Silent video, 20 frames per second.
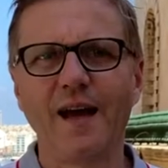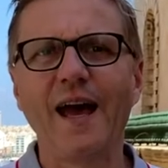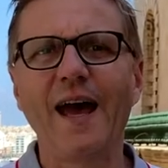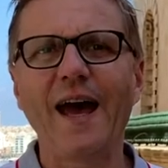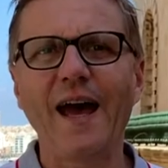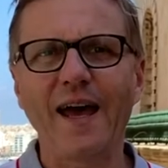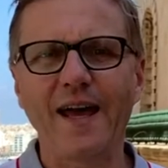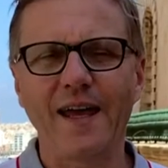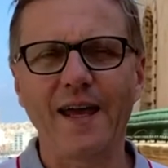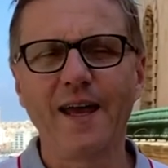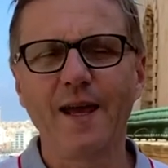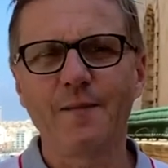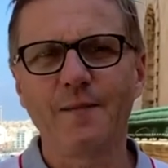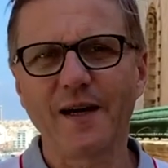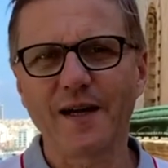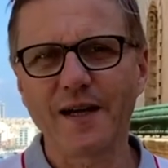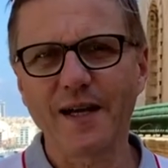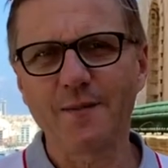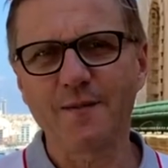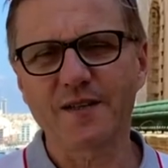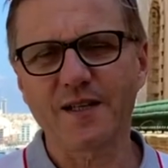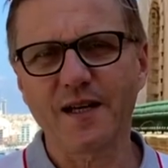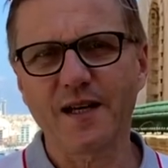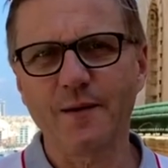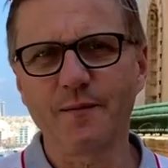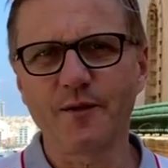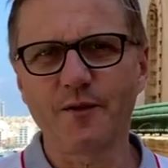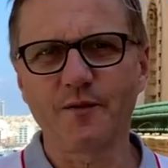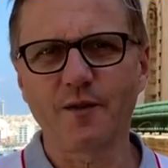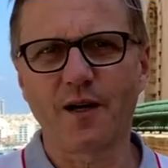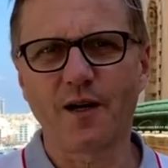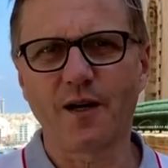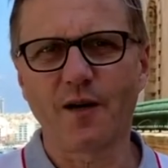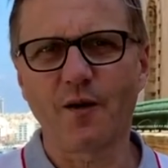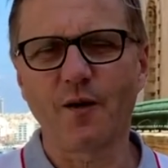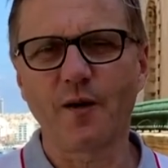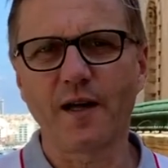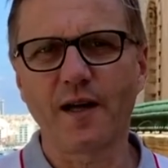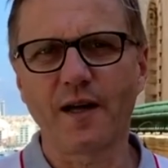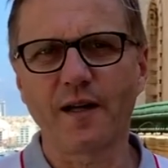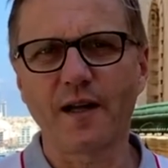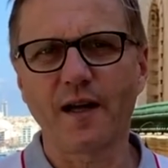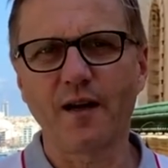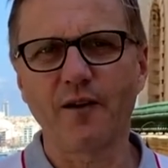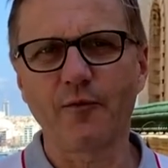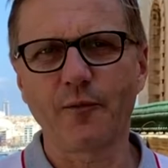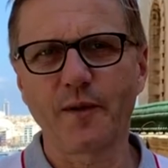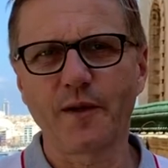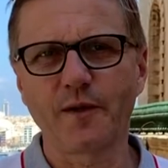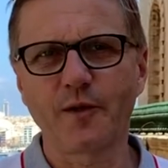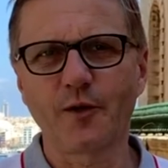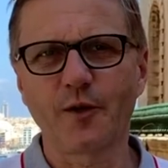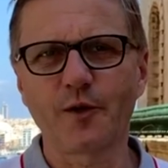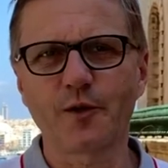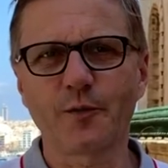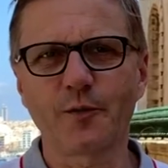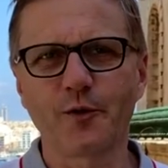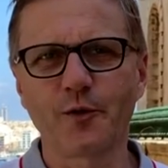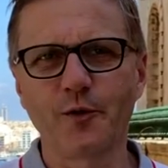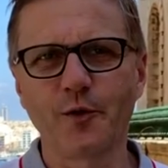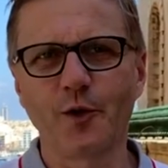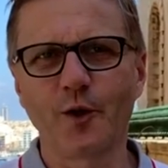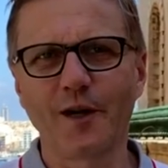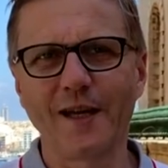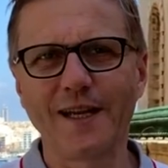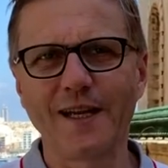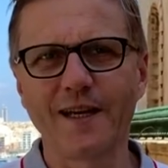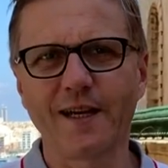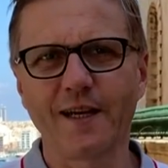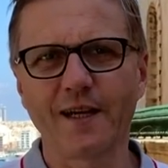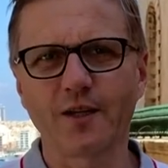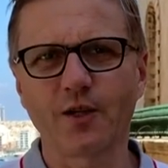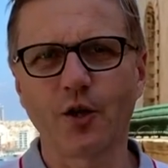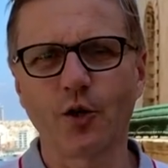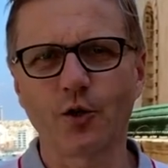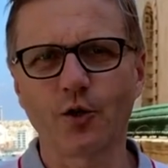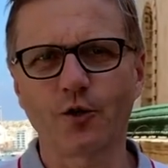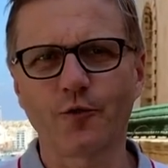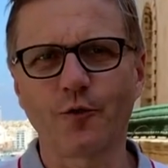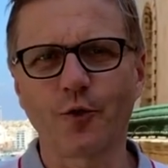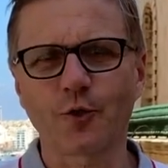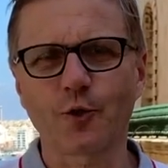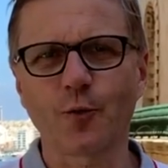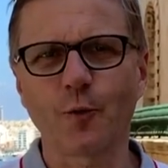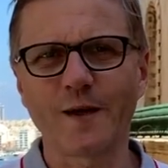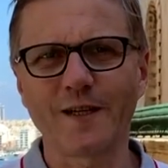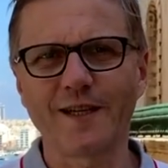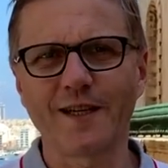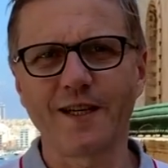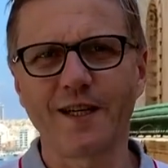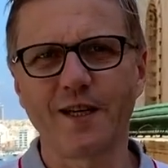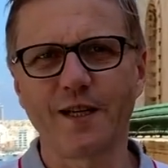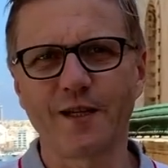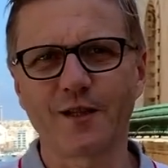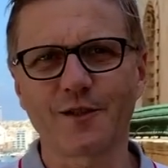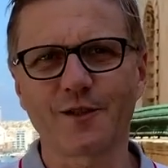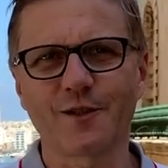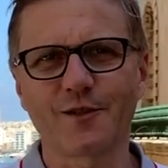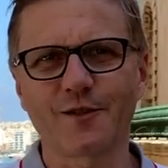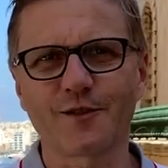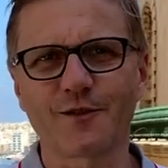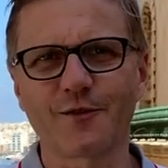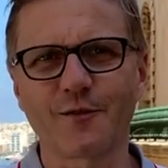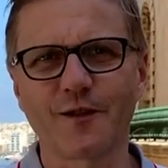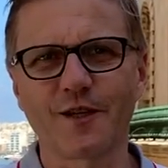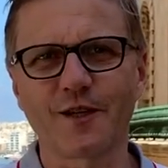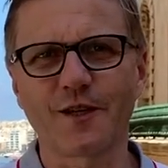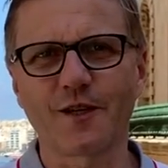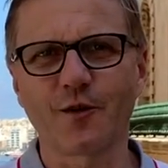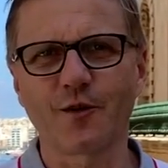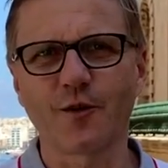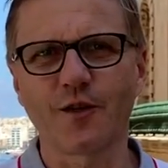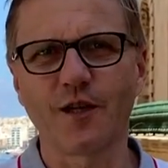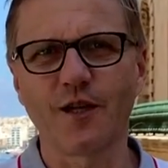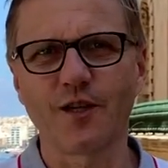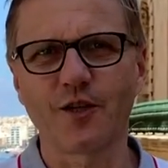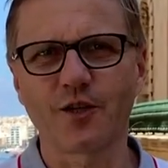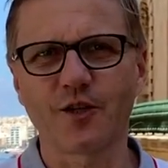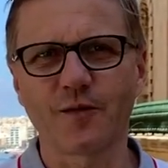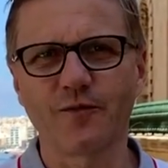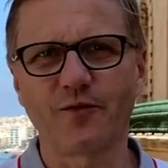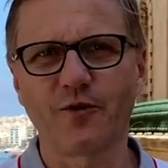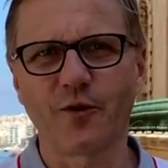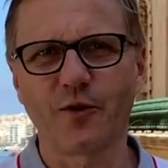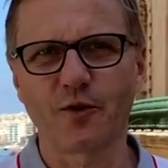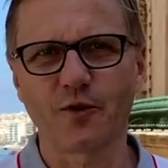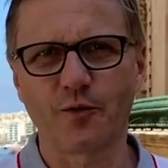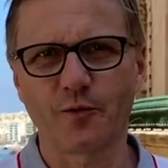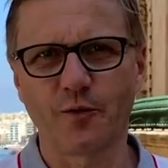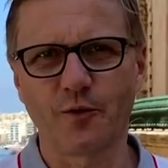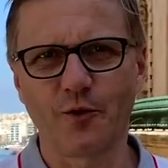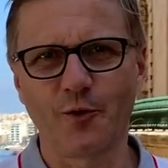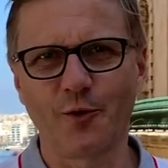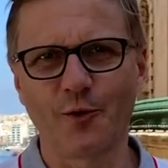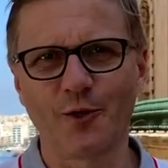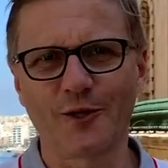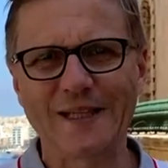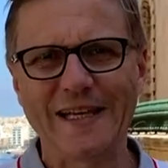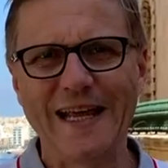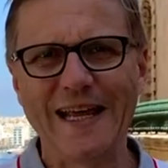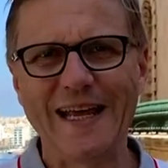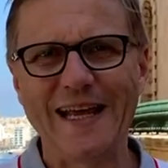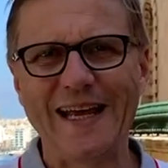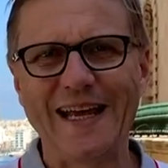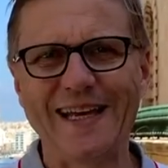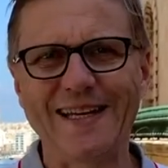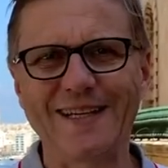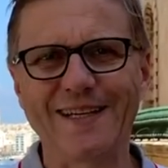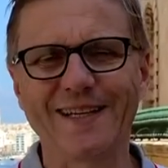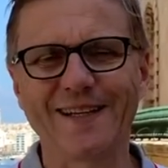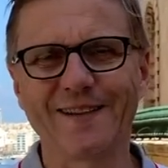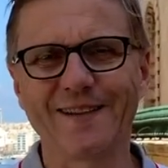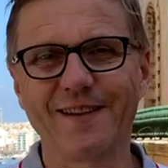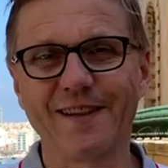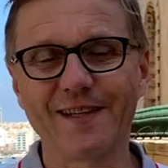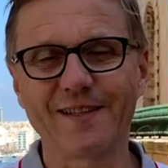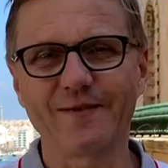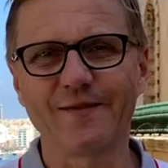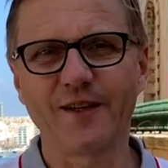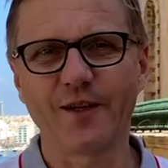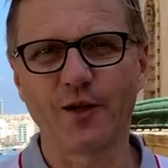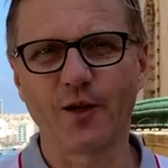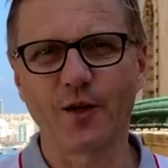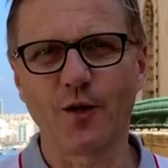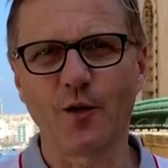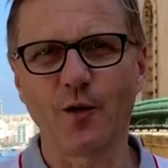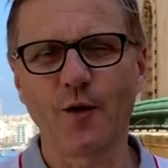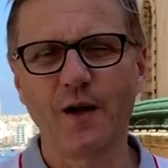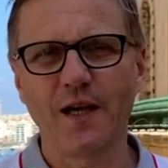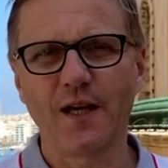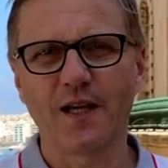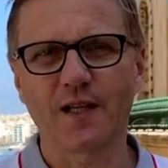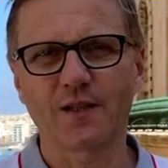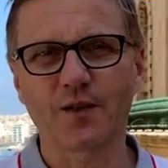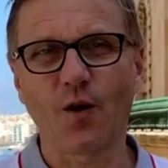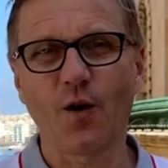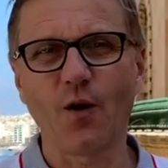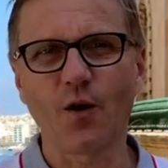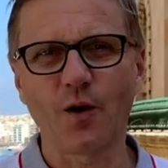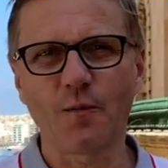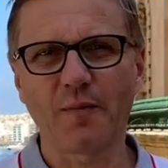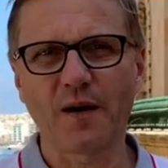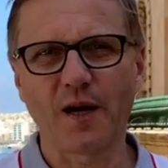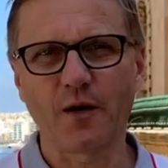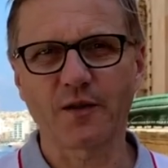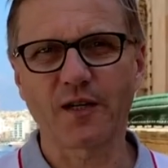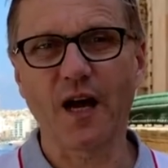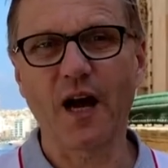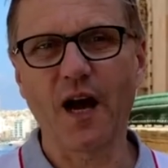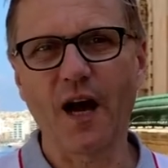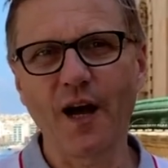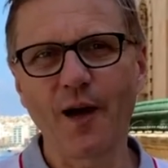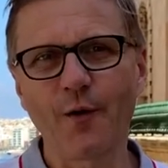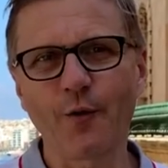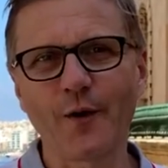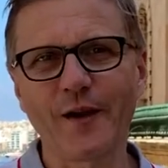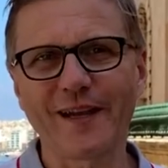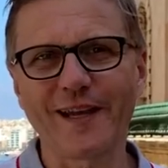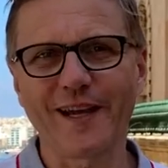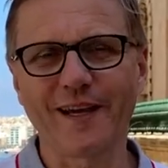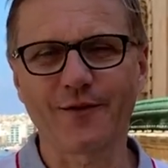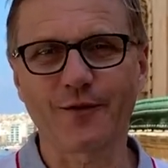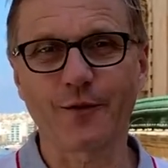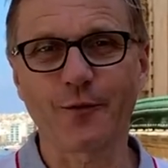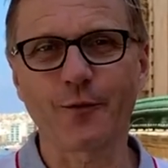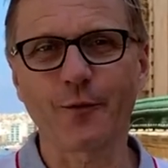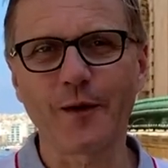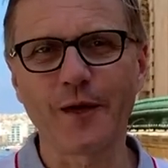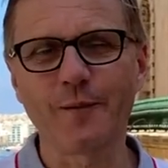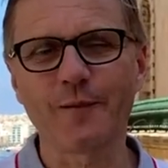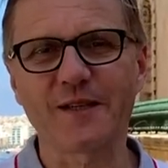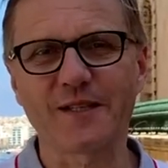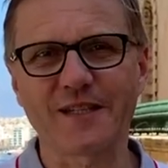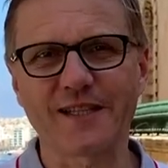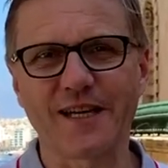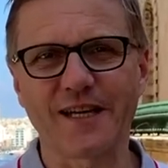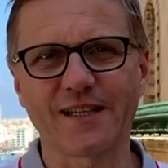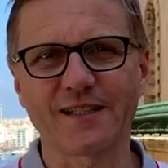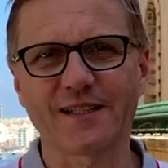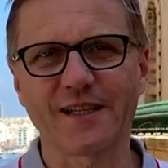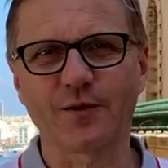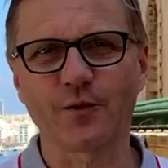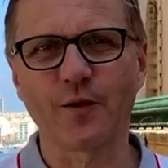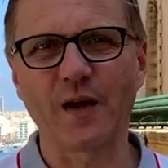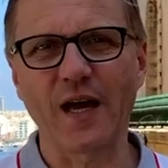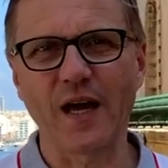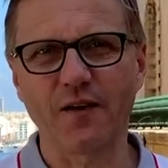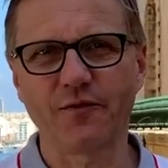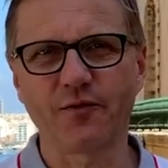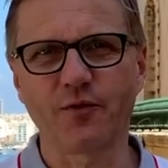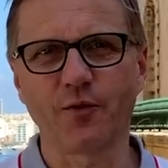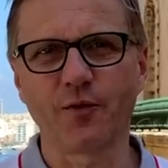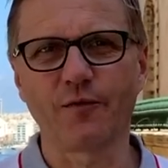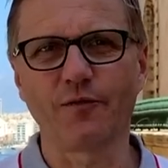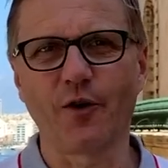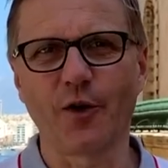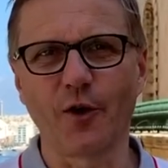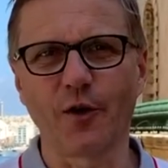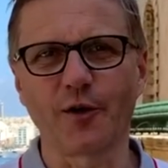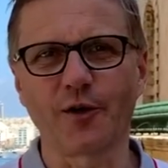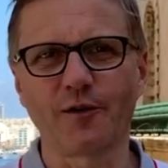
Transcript: Hey, my name is Armin Rau and I've been an entrepreneur, leader and coach for 20 years concentrating on leadership for entrepreneurs and in this video it's all about hiring and three mistakes that you have to avoid.